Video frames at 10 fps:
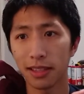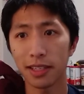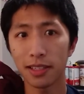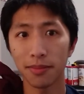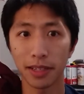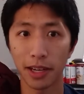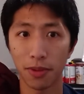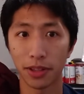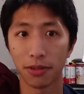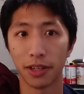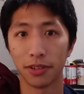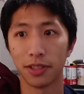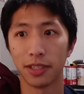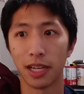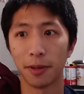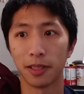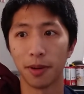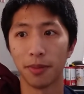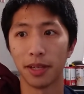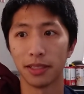That doesn't mean I want the writers to stop
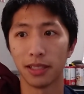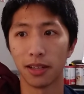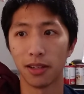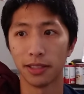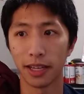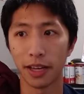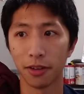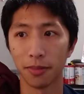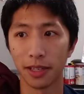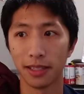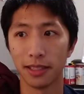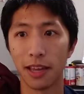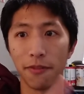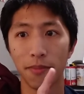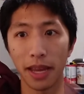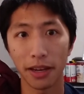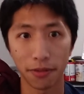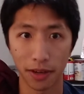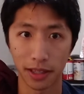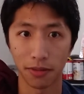experimenting altogether, because they've made
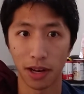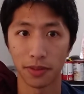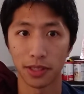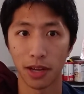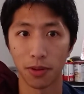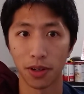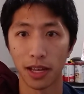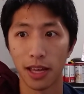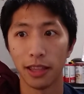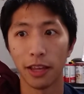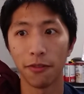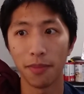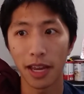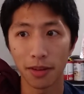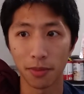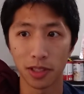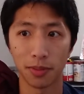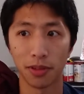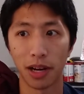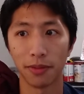friendly rivals that work. They've made
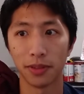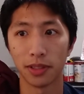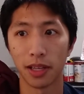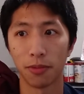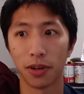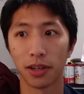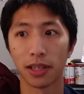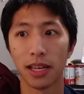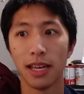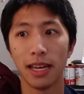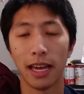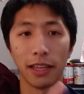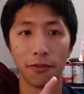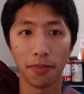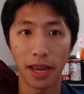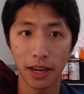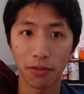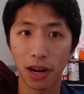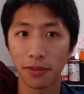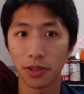multiple rivals that work, and they've
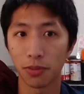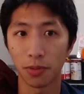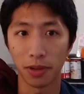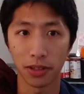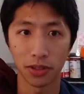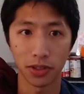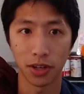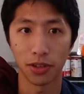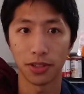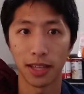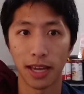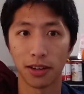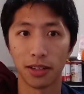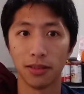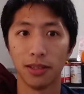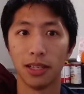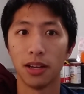made rivals with weaker starters that are